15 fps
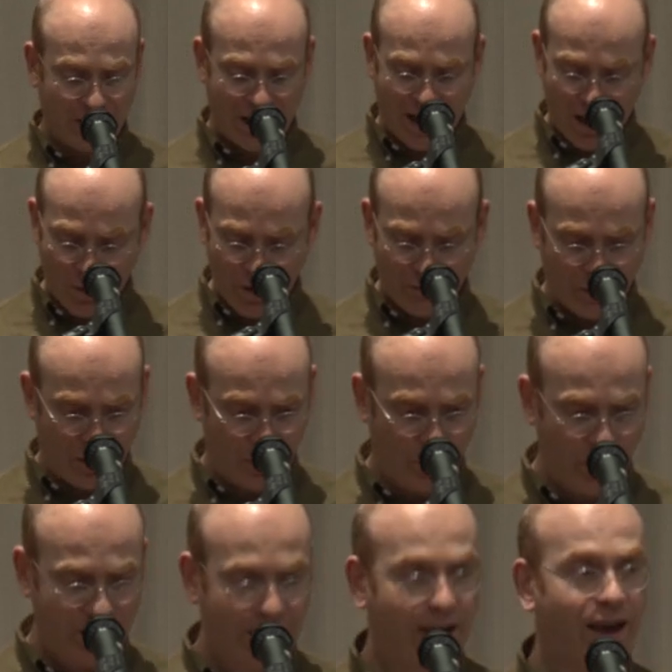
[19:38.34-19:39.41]
however,
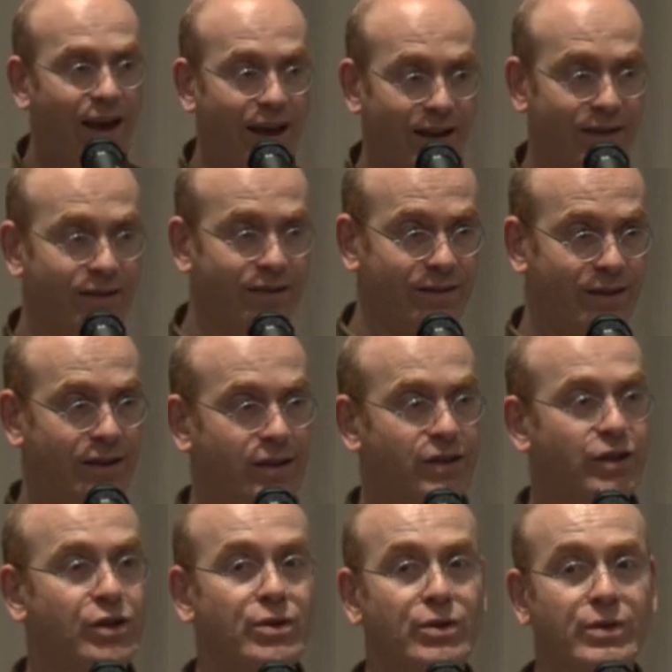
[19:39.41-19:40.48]
we can
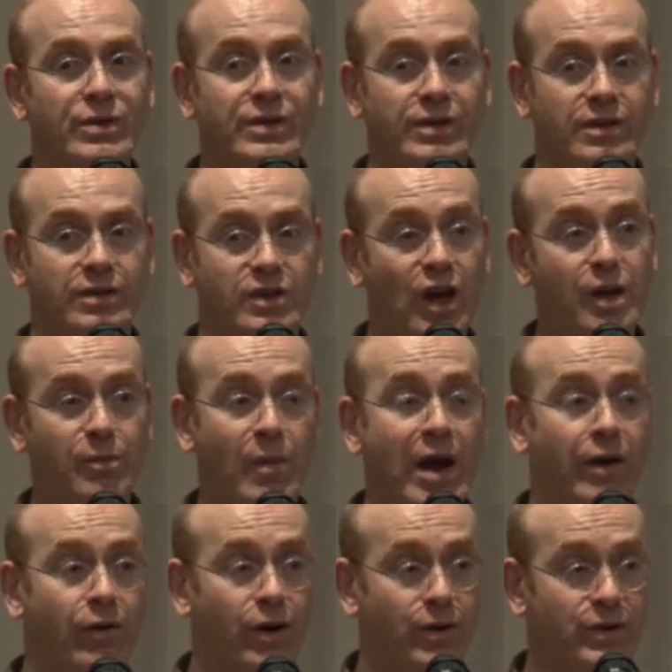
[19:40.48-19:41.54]
use type
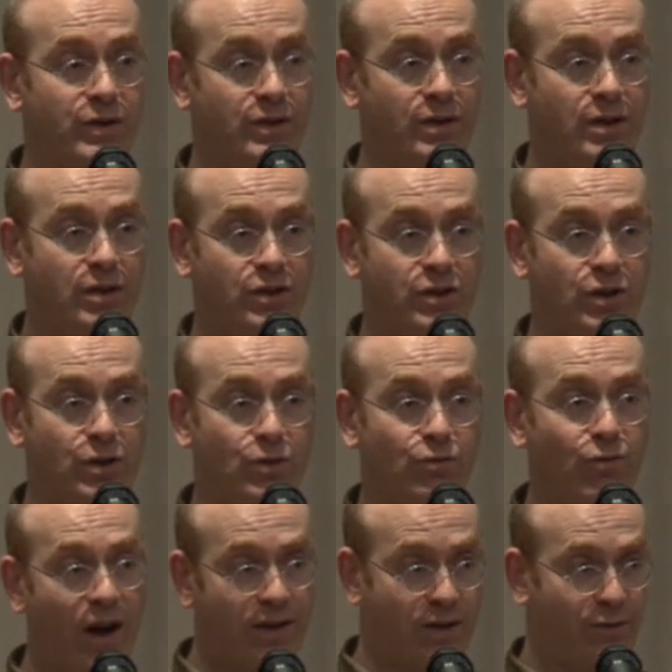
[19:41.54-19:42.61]
macros to
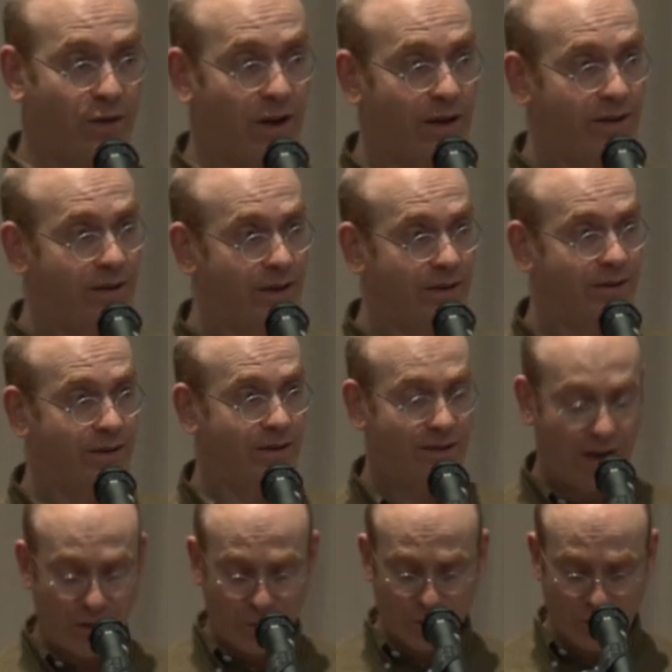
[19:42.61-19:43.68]
rectify this
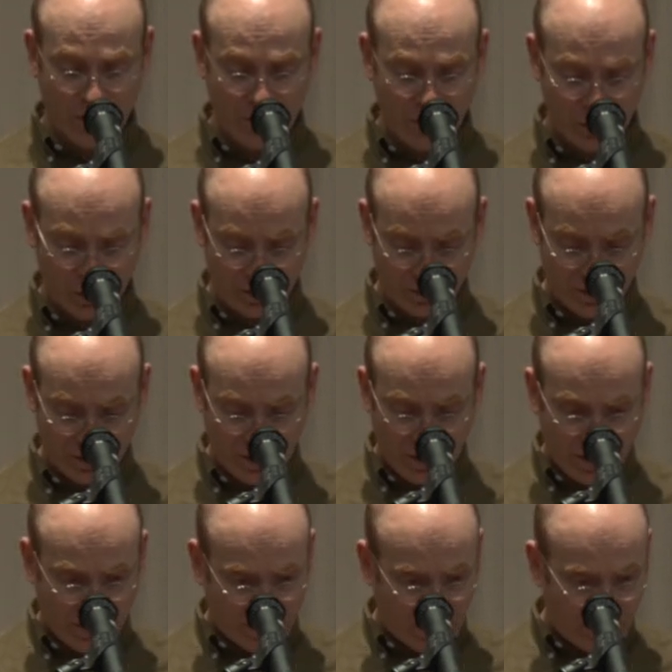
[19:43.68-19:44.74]
terrible omission.
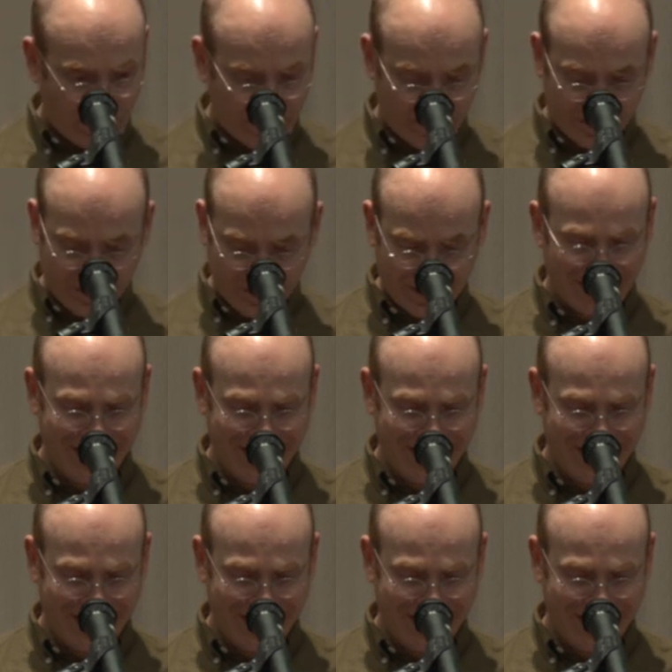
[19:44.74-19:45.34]
So let's...